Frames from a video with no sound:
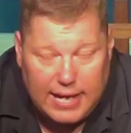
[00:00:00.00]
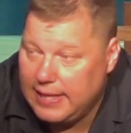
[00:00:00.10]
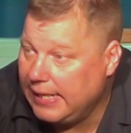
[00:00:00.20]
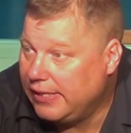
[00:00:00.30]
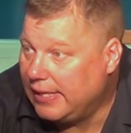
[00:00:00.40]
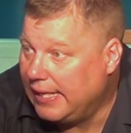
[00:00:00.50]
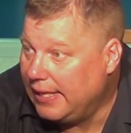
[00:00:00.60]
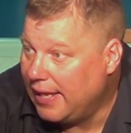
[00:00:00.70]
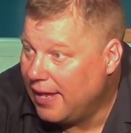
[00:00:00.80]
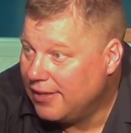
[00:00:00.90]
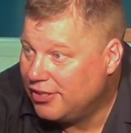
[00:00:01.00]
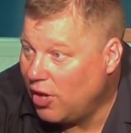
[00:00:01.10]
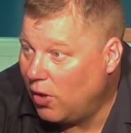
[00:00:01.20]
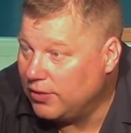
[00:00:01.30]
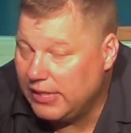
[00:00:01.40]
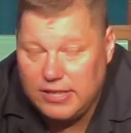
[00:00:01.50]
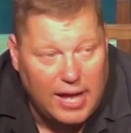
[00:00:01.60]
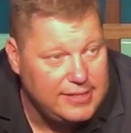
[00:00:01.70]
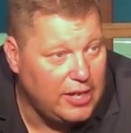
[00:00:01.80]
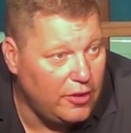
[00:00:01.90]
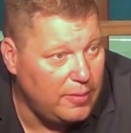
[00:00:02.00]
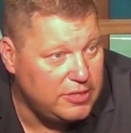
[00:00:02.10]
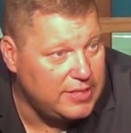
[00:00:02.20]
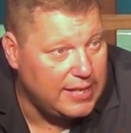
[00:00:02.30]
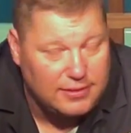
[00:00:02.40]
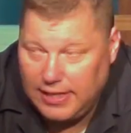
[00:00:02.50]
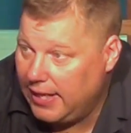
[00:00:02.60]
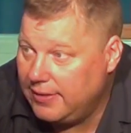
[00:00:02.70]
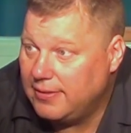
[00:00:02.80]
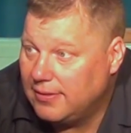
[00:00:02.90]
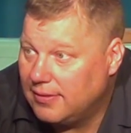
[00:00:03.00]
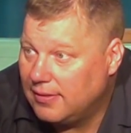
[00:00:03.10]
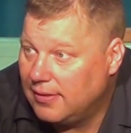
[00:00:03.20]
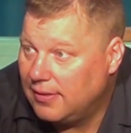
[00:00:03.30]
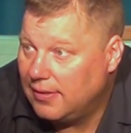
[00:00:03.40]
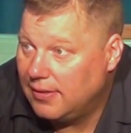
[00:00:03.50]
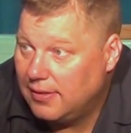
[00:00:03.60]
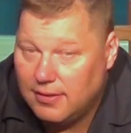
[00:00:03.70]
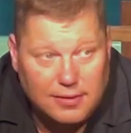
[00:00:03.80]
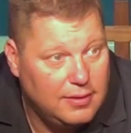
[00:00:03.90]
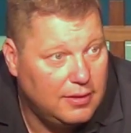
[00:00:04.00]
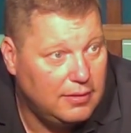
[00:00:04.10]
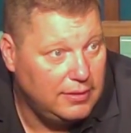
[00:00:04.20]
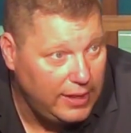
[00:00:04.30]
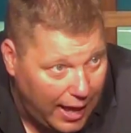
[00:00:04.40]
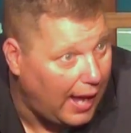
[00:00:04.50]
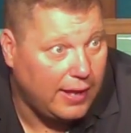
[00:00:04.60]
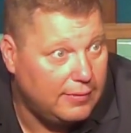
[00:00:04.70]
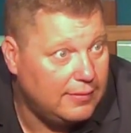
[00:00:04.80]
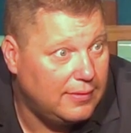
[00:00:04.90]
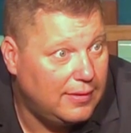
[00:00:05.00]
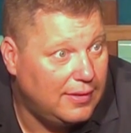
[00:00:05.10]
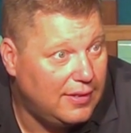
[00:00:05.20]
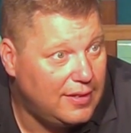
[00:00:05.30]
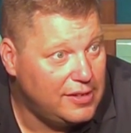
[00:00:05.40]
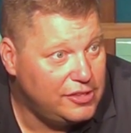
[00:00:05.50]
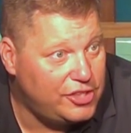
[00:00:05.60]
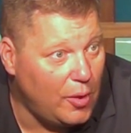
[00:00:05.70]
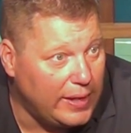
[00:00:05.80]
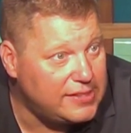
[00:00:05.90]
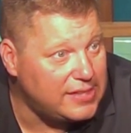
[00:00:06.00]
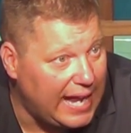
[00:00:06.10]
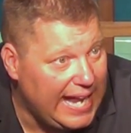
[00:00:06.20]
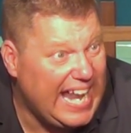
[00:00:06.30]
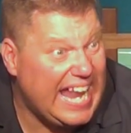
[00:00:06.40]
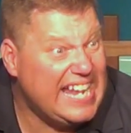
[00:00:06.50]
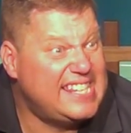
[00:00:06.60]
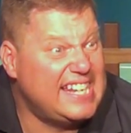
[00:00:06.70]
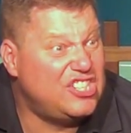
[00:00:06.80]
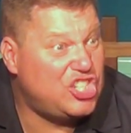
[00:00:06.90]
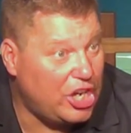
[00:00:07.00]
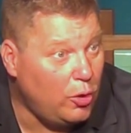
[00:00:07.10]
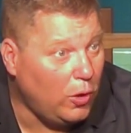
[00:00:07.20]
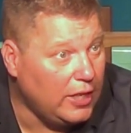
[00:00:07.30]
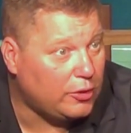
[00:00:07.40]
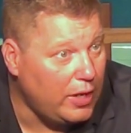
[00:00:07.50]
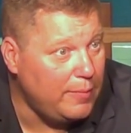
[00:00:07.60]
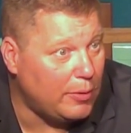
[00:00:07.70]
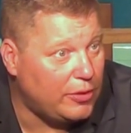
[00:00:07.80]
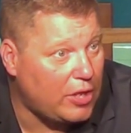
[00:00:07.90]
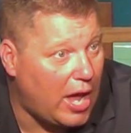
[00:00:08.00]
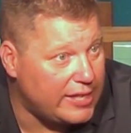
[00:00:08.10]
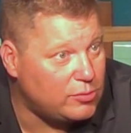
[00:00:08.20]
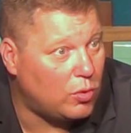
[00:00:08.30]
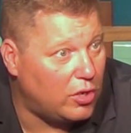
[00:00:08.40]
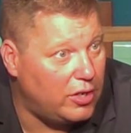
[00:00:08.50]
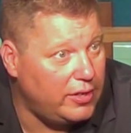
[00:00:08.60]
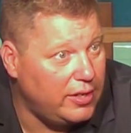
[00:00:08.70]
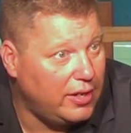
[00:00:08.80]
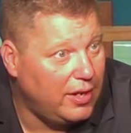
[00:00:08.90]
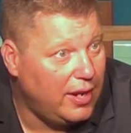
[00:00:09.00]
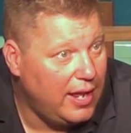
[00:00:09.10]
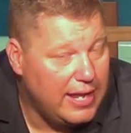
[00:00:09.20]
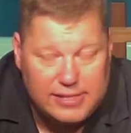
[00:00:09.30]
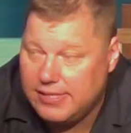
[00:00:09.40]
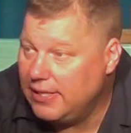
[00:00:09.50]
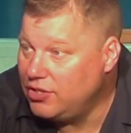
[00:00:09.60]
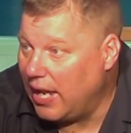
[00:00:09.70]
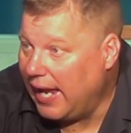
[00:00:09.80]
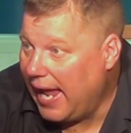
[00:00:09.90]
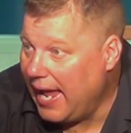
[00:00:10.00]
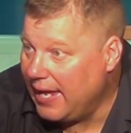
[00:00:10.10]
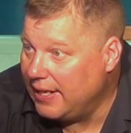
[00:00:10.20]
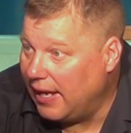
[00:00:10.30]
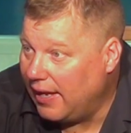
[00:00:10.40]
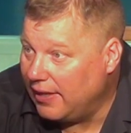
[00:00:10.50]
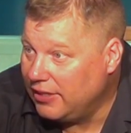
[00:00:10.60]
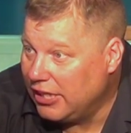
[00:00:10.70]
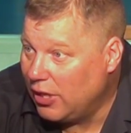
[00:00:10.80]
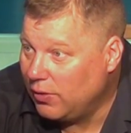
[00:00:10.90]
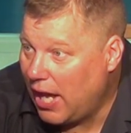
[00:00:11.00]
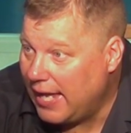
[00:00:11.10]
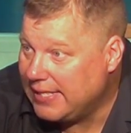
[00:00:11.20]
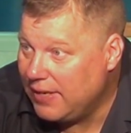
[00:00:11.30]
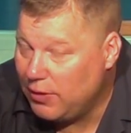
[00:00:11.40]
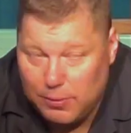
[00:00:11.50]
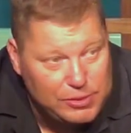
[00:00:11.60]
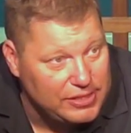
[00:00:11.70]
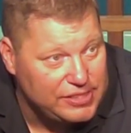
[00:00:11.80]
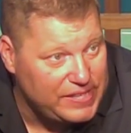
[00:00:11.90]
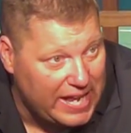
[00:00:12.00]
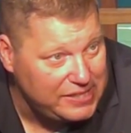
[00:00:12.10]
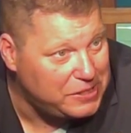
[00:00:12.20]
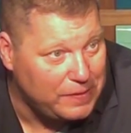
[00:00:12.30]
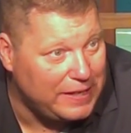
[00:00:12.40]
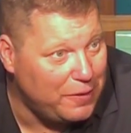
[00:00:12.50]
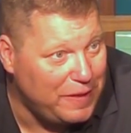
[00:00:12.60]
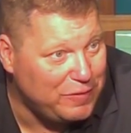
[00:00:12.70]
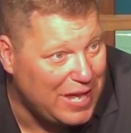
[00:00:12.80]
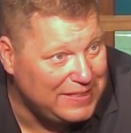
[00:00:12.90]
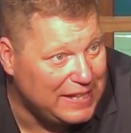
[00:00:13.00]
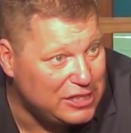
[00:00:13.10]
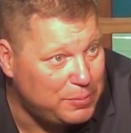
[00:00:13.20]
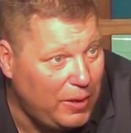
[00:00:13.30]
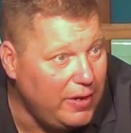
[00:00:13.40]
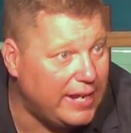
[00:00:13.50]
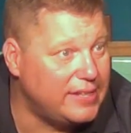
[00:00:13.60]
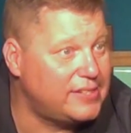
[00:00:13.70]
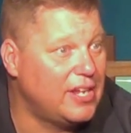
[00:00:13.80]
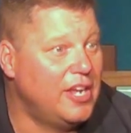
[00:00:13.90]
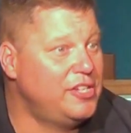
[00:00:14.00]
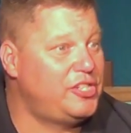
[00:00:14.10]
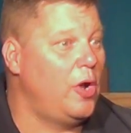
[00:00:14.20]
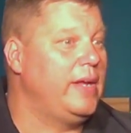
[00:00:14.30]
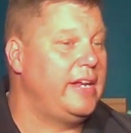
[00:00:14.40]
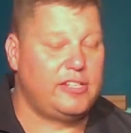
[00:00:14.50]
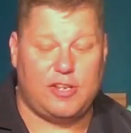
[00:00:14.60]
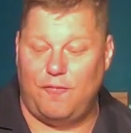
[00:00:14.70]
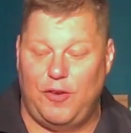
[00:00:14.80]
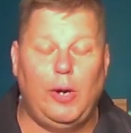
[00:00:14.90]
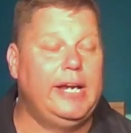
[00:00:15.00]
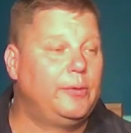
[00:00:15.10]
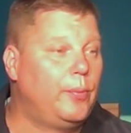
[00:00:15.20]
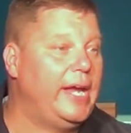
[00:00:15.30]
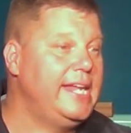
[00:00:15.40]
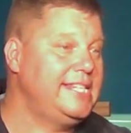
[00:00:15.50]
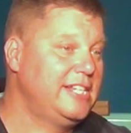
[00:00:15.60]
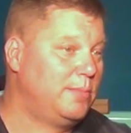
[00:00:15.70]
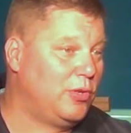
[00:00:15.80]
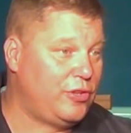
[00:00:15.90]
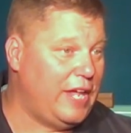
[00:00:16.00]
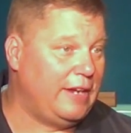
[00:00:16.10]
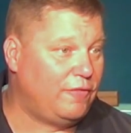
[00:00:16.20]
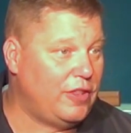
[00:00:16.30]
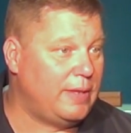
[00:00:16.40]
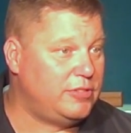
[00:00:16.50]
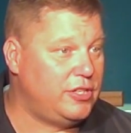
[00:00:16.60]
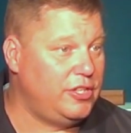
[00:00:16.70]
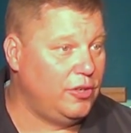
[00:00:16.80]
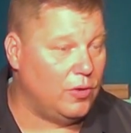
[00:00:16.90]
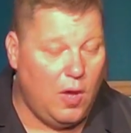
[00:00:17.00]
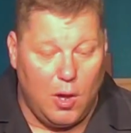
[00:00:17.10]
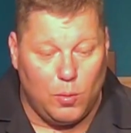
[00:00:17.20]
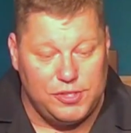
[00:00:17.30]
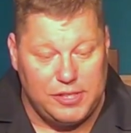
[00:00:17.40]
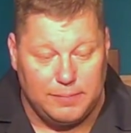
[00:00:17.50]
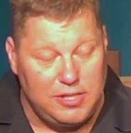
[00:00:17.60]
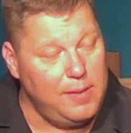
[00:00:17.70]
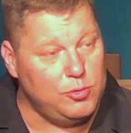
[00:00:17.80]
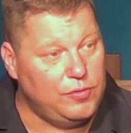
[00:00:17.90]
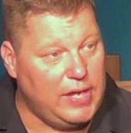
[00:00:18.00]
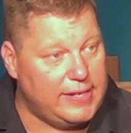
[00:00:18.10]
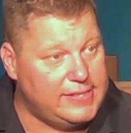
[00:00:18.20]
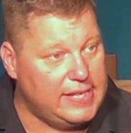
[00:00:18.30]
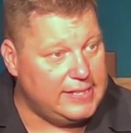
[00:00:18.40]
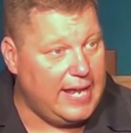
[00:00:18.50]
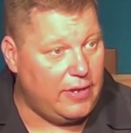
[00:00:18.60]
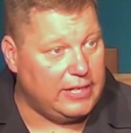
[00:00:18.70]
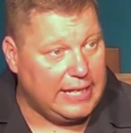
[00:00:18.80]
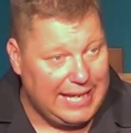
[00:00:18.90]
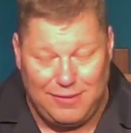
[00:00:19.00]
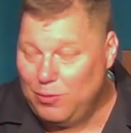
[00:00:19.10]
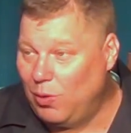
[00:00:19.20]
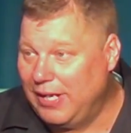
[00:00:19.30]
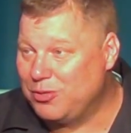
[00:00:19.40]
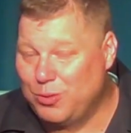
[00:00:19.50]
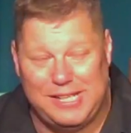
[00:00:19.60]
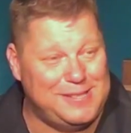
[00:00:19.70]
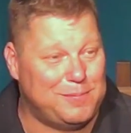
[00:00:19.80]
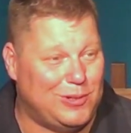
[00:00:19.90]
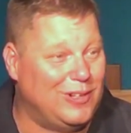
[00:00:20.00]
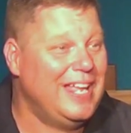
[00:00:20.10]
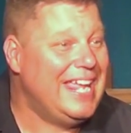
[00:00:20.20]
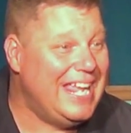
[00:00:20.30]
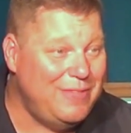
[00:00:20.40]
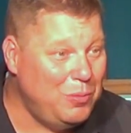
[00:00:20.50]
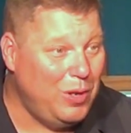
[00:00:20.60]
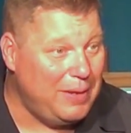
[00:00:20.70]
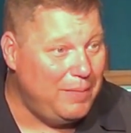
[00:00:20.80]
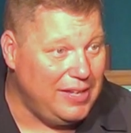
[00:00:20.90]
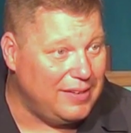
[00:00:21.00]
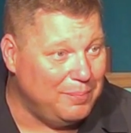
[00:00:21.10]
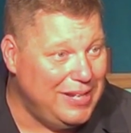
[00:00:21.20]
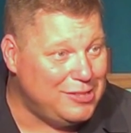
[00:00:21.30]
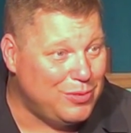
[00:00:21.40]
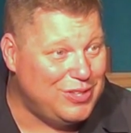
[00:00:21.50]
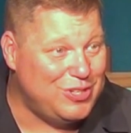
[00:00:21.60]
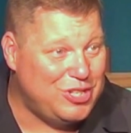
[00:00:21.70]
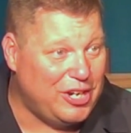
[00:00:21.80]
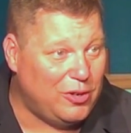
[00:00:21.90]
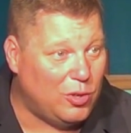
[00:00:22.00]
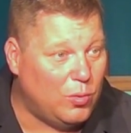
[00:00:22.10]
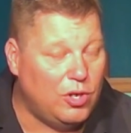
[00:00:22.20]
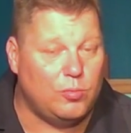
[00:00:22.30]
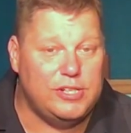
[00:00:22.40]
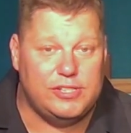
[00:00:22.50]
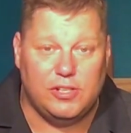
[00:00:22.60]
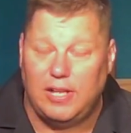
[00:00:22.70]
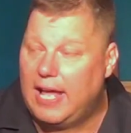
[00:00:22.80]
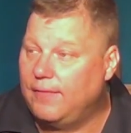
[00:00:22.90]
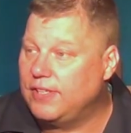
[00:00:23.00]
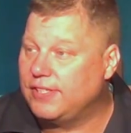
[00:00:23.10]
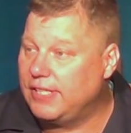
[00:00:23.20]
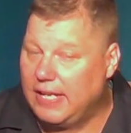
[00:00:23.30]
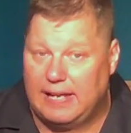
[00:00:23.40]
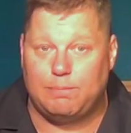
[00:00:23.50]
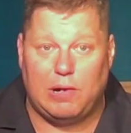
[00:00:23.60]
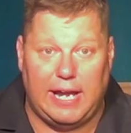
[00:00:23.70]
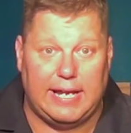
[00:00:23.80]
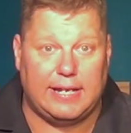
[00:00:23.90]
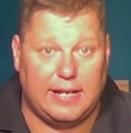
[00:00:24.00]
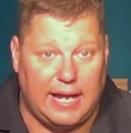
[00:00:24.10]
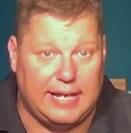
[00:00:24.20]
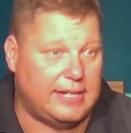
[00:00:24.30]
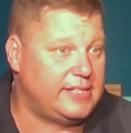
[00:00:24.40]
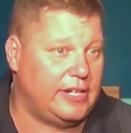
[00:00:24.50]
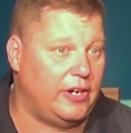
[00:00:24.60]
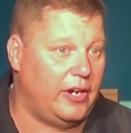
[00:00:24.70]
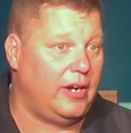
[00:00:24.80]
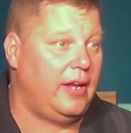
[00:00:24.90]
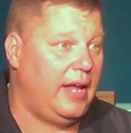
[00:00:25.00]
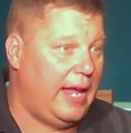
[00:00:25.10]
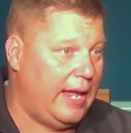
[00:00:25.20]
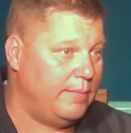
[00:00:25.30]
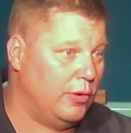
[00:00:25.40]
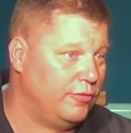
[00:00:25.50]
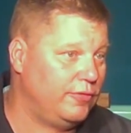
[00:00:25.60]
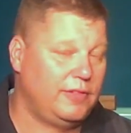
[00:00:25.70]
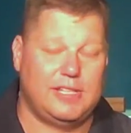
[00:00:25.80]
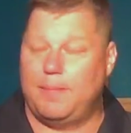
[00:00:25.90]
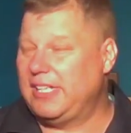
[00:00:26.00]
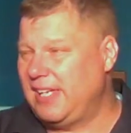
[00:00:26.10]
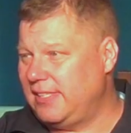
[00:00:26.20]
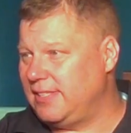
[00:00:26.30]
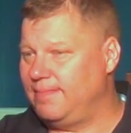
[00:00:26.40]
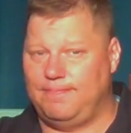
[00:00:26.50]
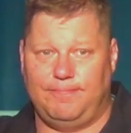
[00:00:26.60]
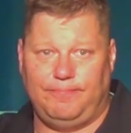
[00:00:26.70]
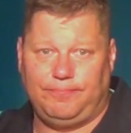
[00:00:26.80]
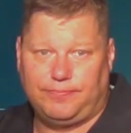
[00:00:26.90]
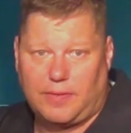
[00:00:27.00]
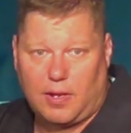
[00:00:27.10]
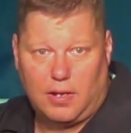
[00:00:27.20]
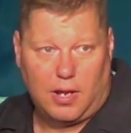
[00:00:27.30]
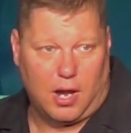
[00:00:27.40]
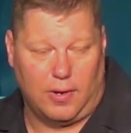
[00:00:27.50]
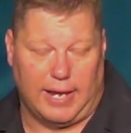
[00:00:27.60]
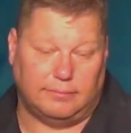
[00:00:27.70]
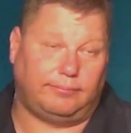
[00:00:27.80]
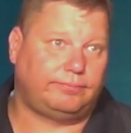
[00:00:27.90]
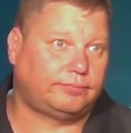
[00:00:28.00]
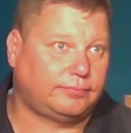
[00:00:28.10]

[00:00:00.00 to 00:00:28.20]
And they so did God tell them to take the land? Yeah. Yeah. So it's in it's in general agreement with God's word. It's in and you know, God's given them success, so they know they've got the experience, so it is a very reasonable thing for them to do. Well, sometimes we've got to sit down, and even when it's reasonable, even when it meets with the general word, we still have to sit and pray and consider and move. That make sense? Mm-hmm. All right.